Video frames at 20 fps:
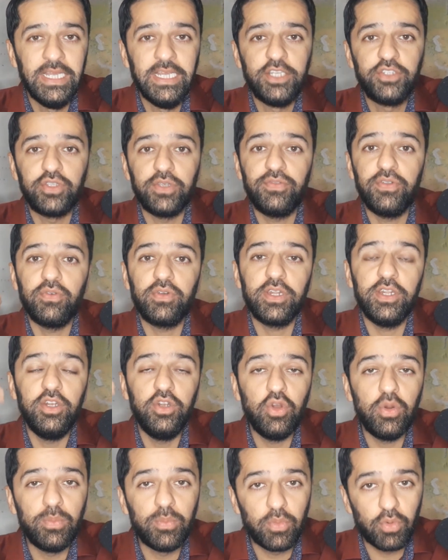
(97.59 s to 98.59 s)
So if you want to
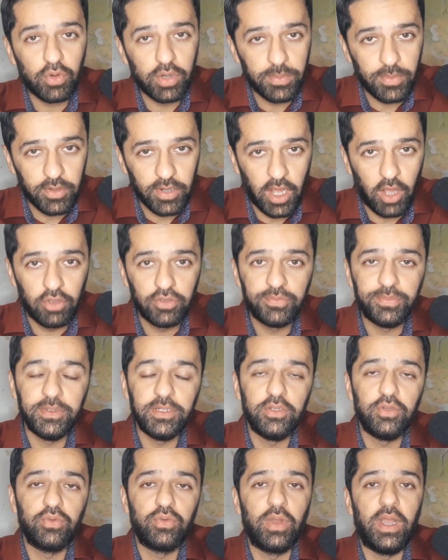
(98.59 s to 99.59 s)
know more about
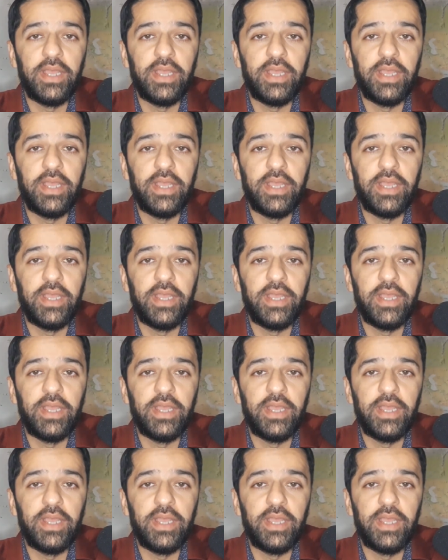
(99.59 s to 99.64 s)
Ausbildung,